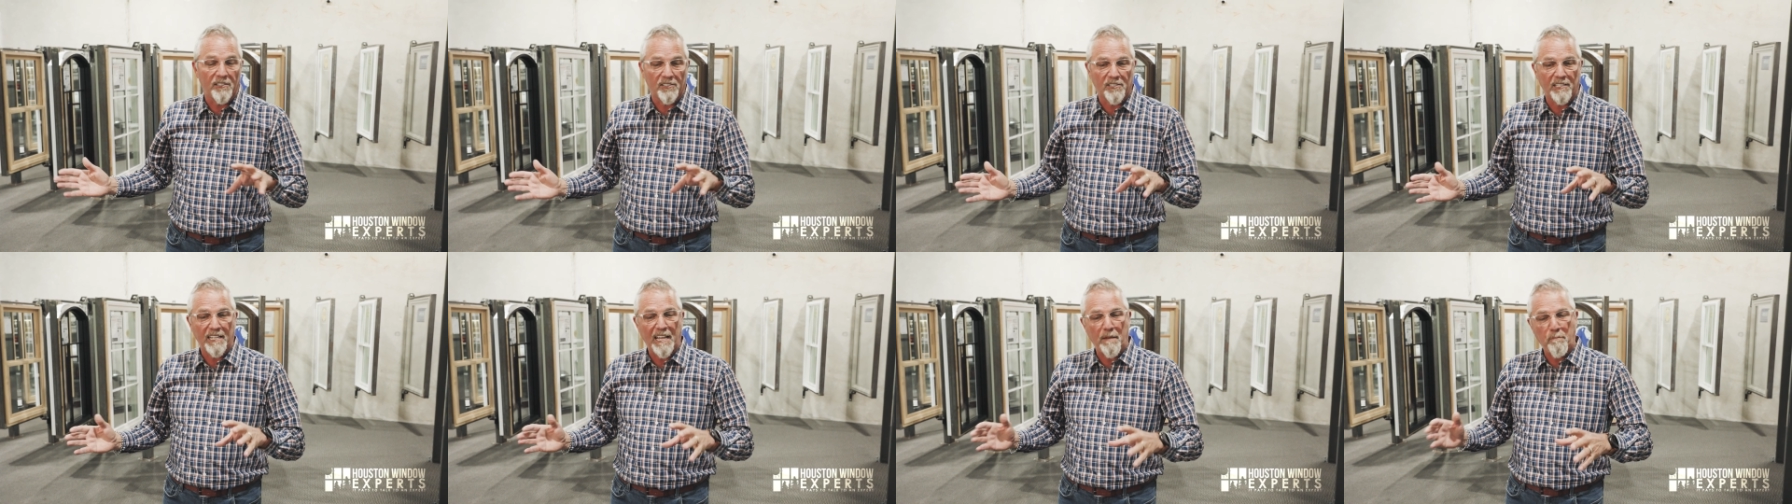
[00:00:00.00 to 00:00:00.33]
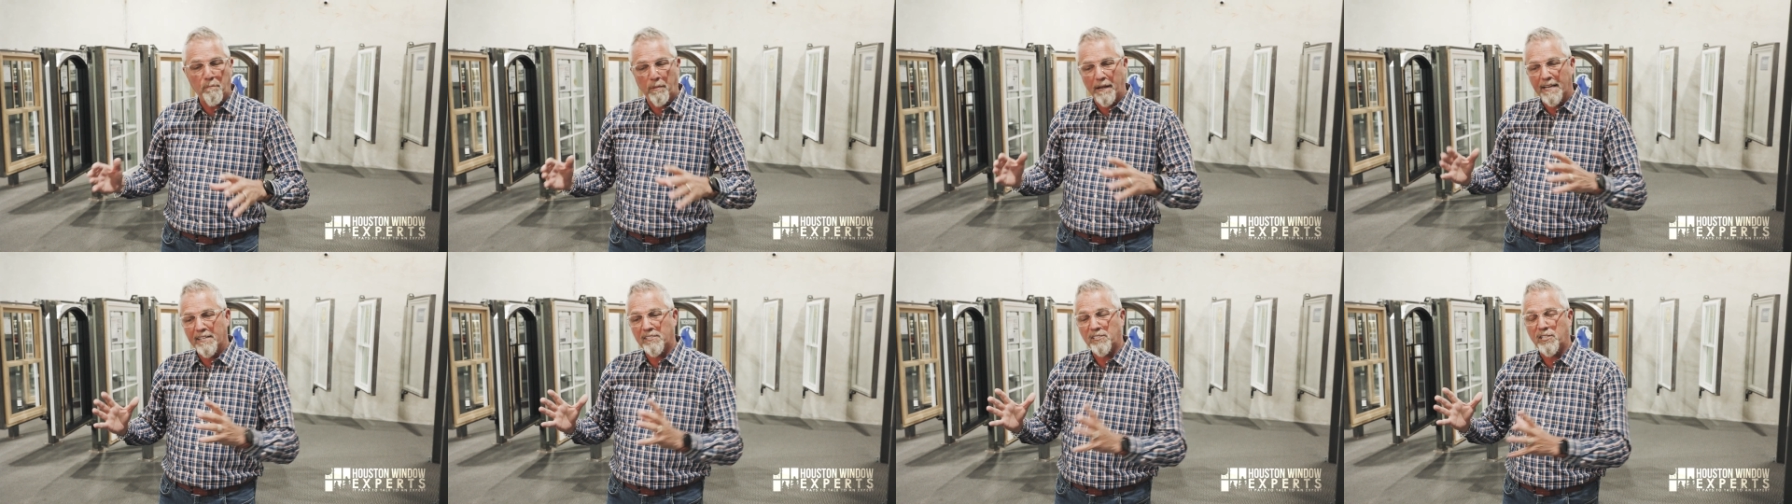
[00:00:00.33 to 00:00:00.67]
So they
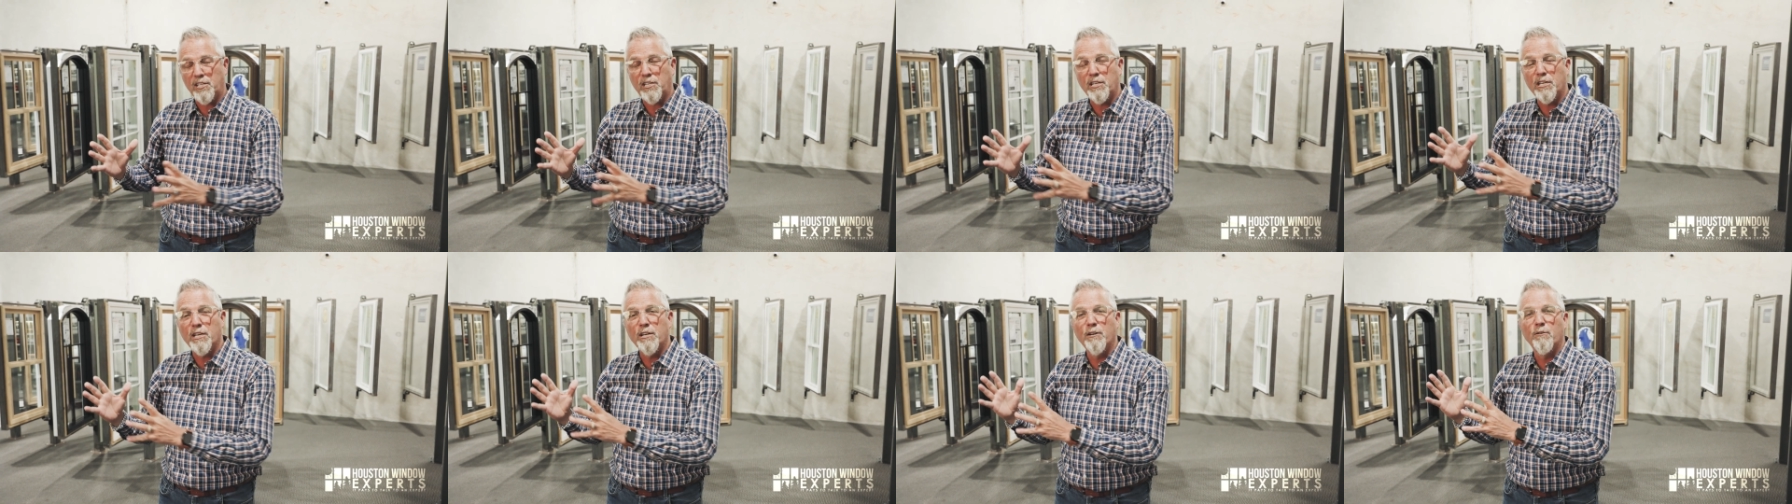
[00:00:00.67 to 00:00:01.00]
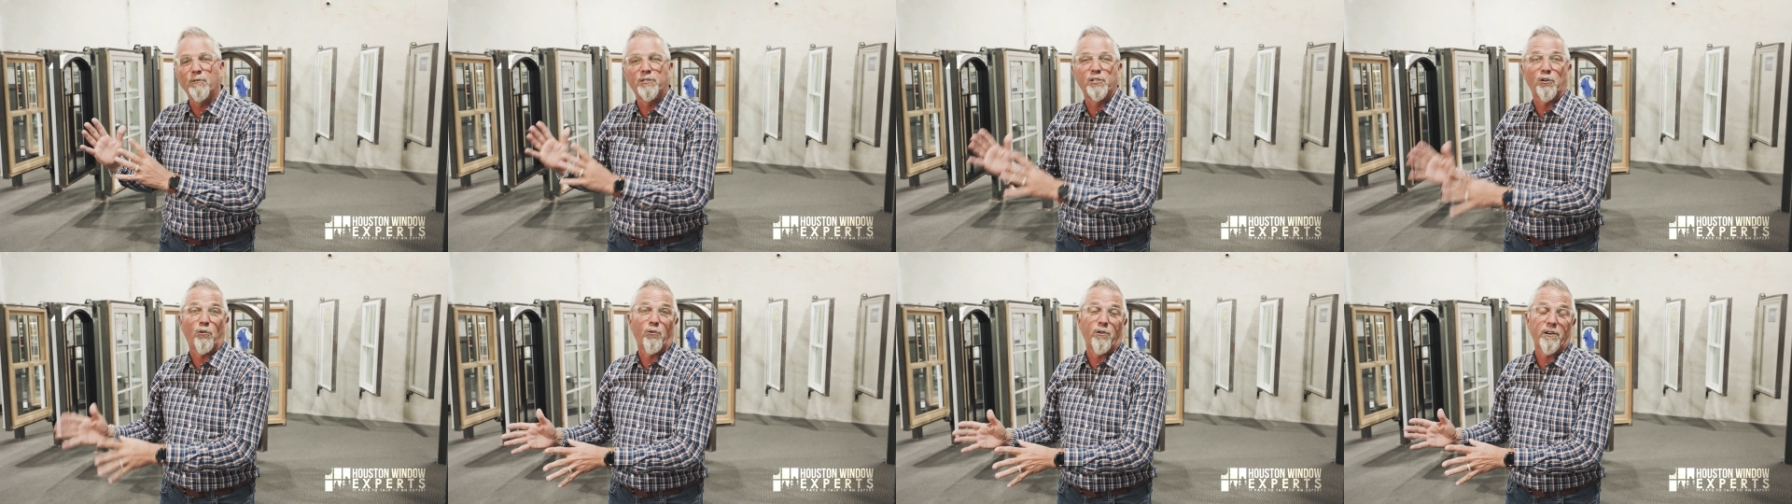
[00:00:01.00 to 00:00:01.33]
place
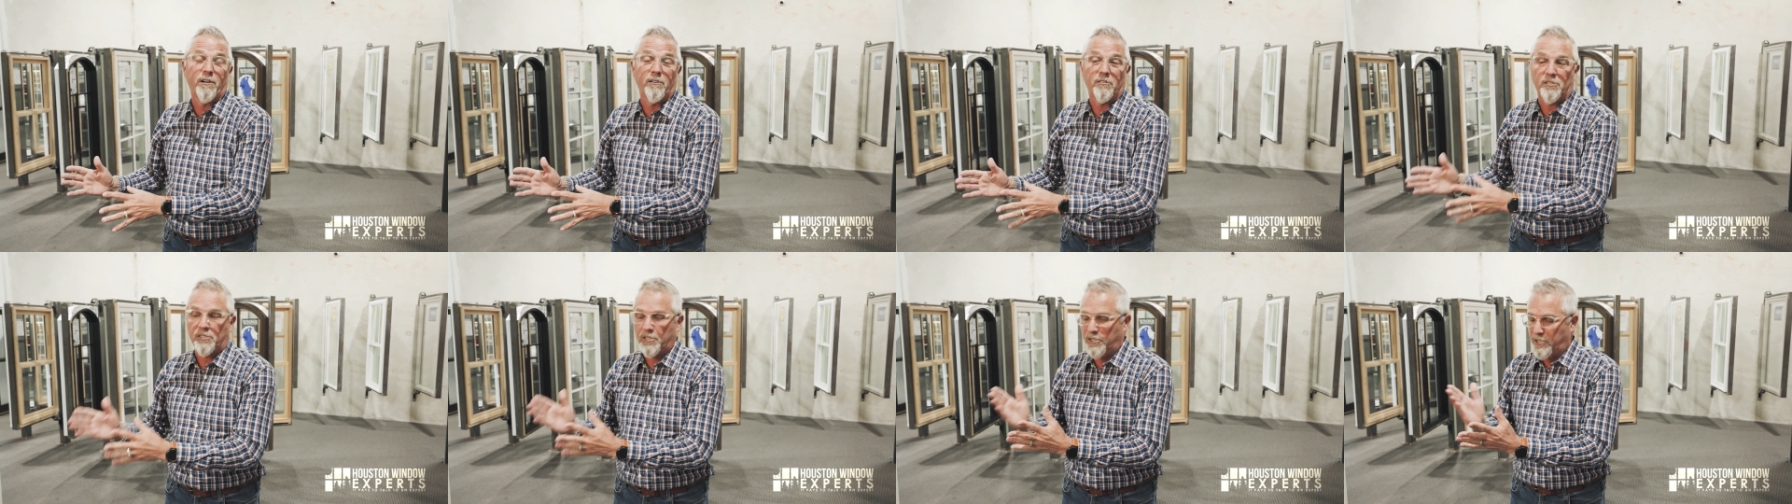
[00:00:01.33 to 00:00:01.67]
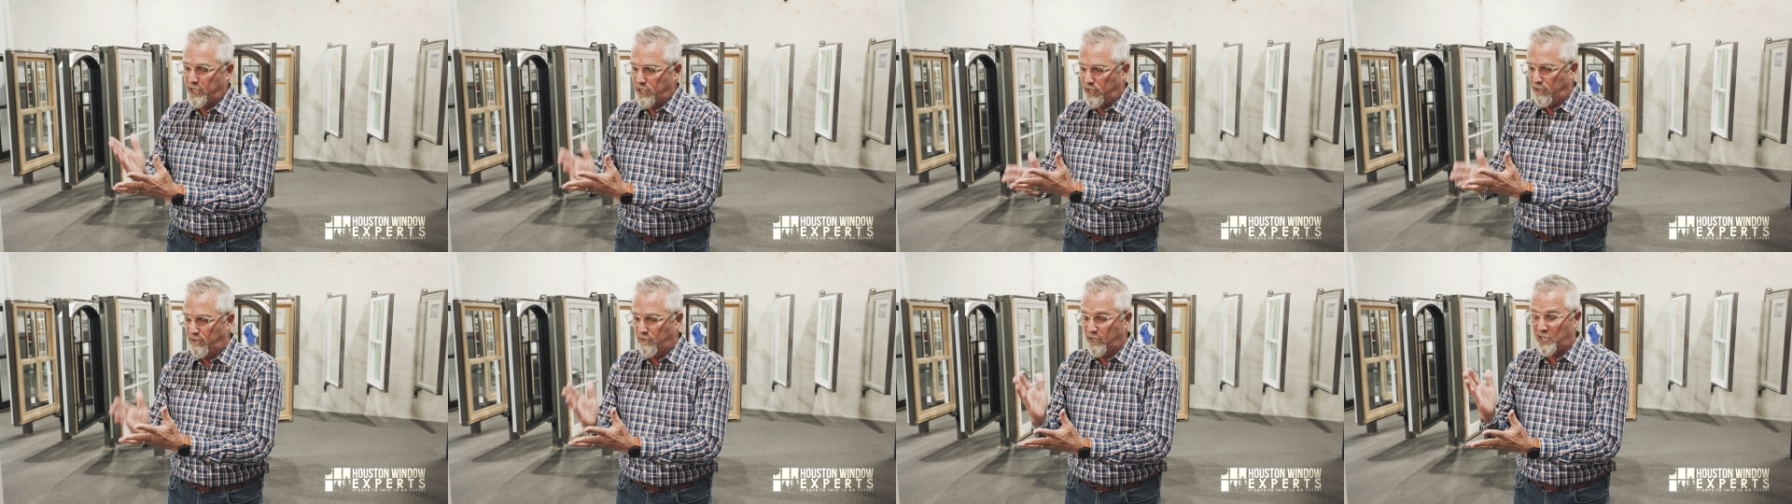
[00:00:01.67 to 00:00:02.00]
huge orders
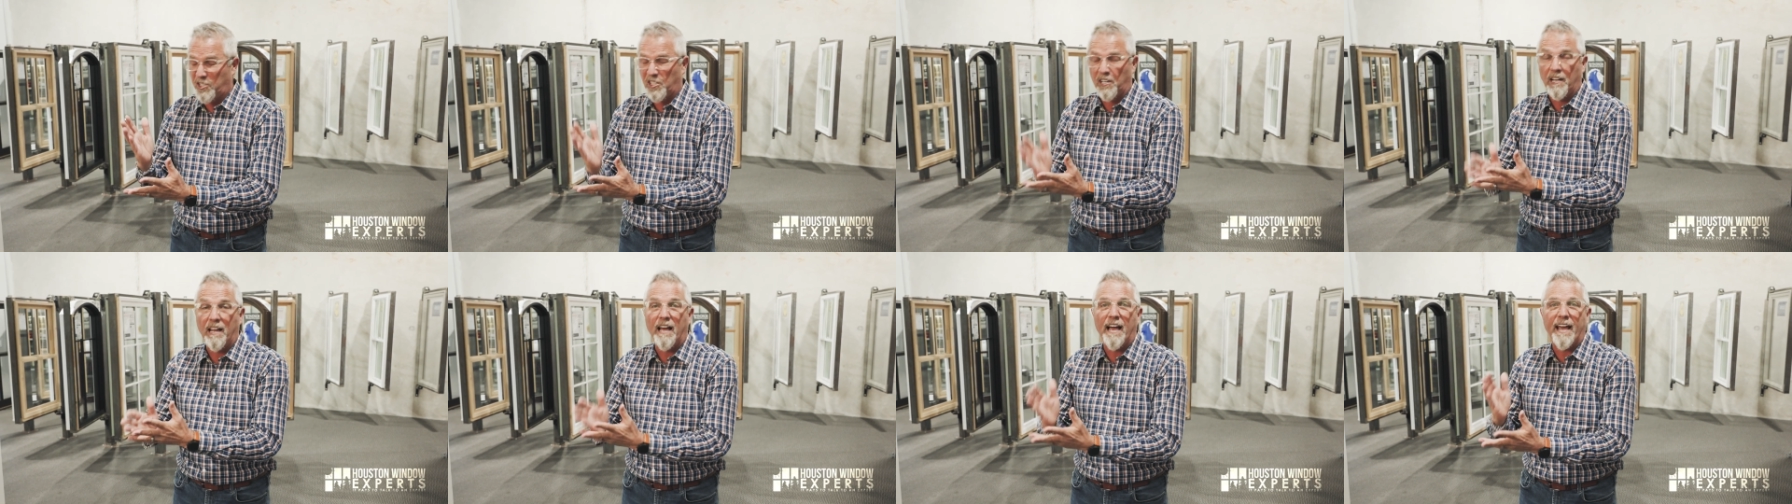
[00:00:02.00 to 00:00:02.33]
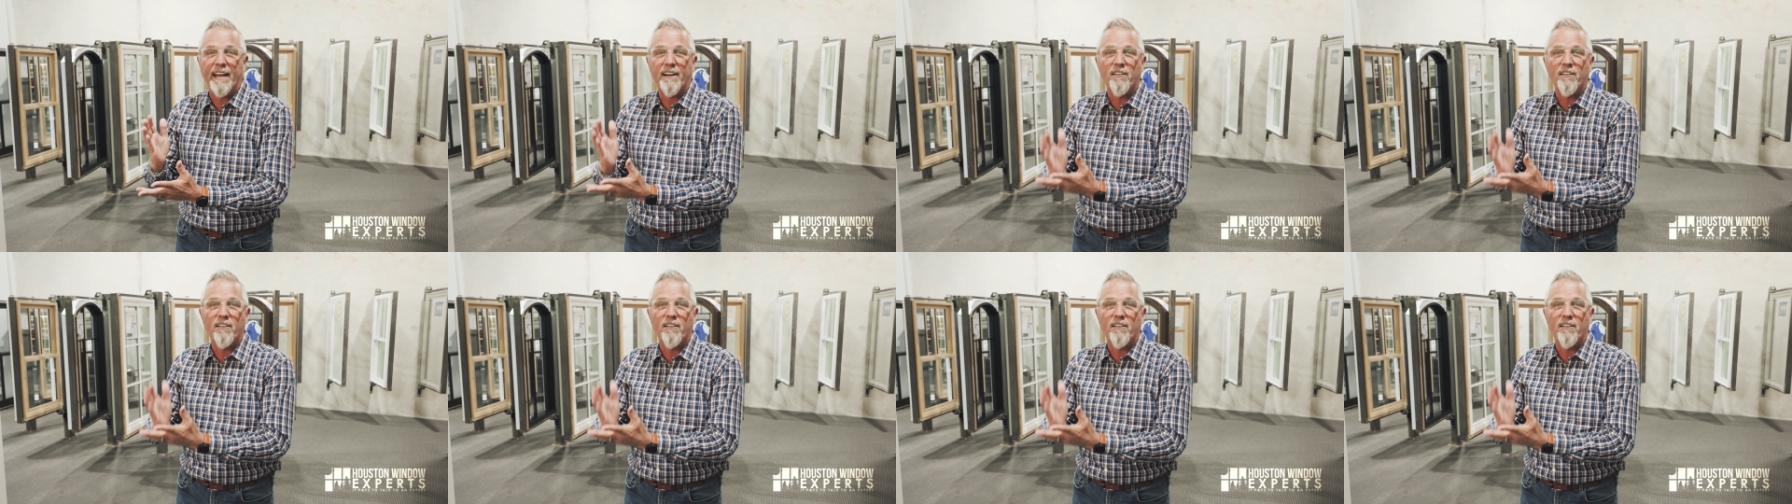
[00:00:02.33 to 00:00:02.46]
June, July,